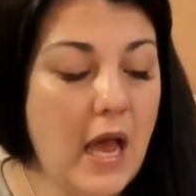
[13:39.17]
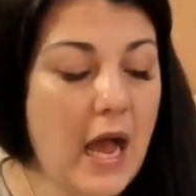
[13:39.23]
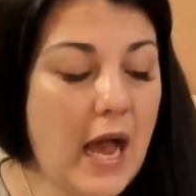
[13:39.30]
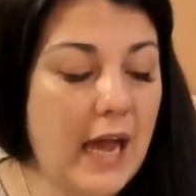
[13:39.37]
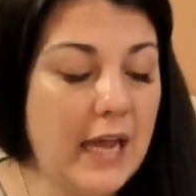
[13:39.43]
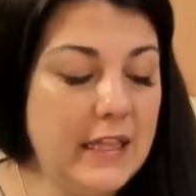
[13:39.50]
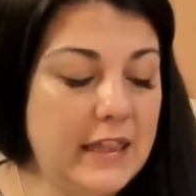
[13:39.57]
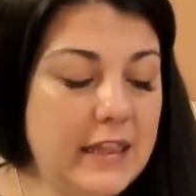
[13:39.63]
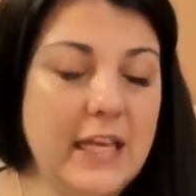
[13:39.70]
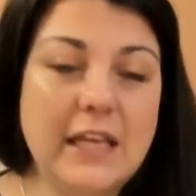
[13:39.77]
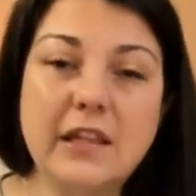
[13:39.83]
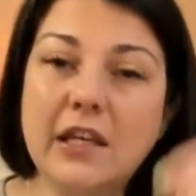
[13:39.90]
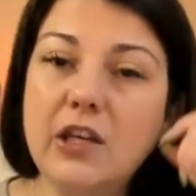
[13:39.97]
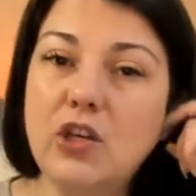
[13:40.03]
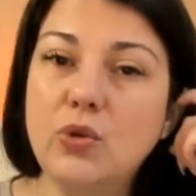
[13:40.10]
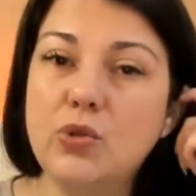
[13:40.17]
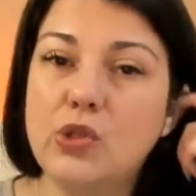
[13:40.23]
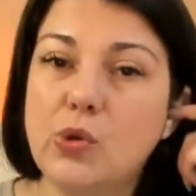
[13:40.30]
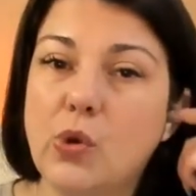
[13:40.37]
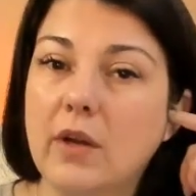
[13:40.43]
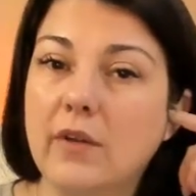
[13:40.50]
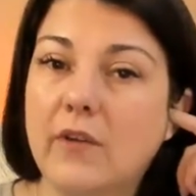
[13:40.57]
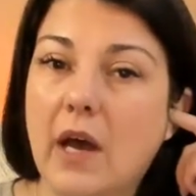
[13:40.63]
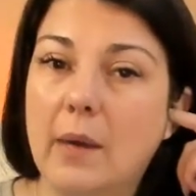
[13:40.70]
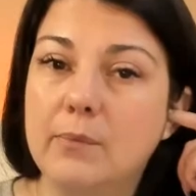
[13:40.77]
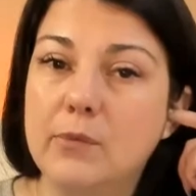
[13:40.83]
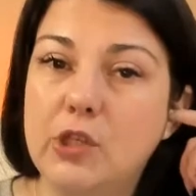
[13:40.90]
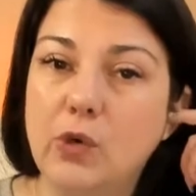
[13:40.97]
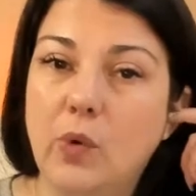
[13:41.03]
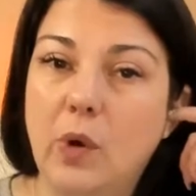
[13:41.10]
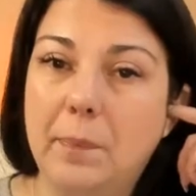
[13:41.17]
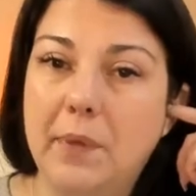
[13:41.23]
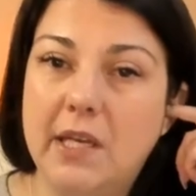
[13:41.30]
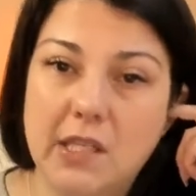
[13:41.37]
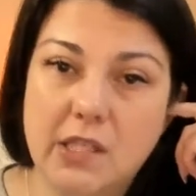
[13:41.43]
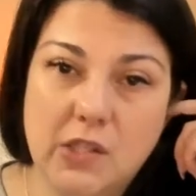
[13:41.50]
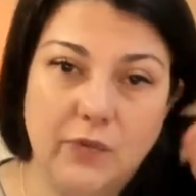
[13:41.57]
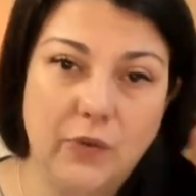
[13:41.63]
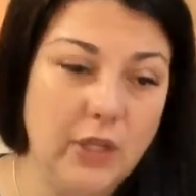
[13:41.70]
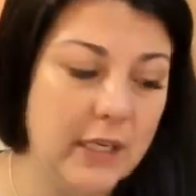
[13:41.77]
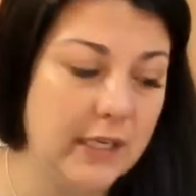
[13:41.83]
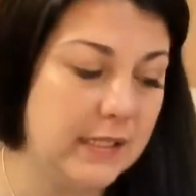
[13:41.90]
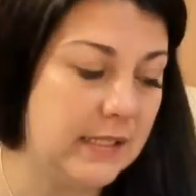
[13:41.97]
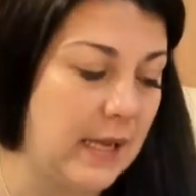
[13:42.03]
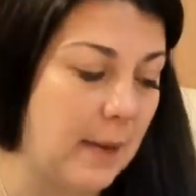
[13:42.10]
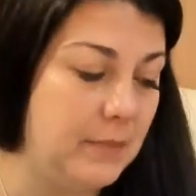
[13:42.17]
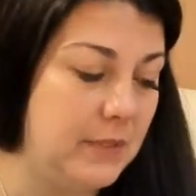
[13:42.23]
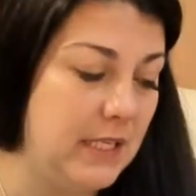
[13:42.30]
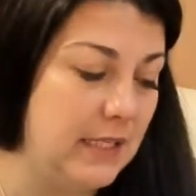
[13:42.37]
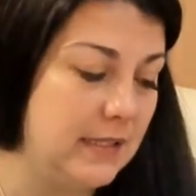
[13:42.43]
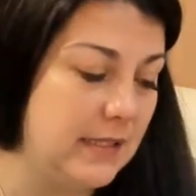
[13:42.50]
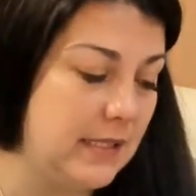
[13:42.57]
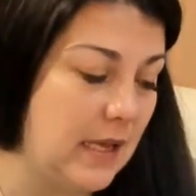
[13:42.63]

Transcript: I think that you sort of come to a peaceful acceptance